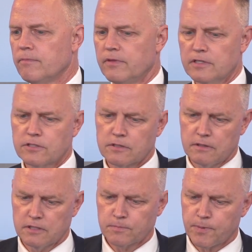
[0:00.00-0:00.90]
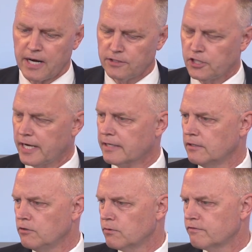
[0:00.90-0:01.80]
This project,
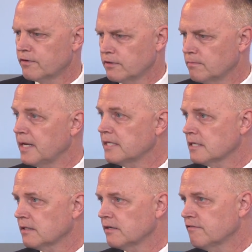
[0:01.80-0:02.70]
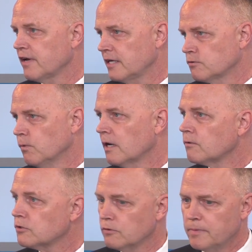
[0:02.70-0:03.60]
and you refer to basically phase
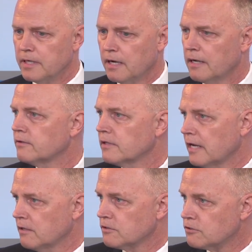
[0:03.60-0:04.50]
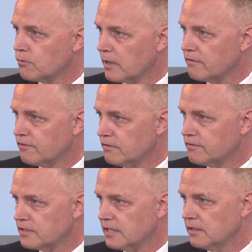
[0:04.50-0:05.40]
1, which would be a 100,000 square foot
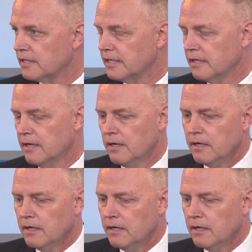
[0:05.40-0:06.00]
facility,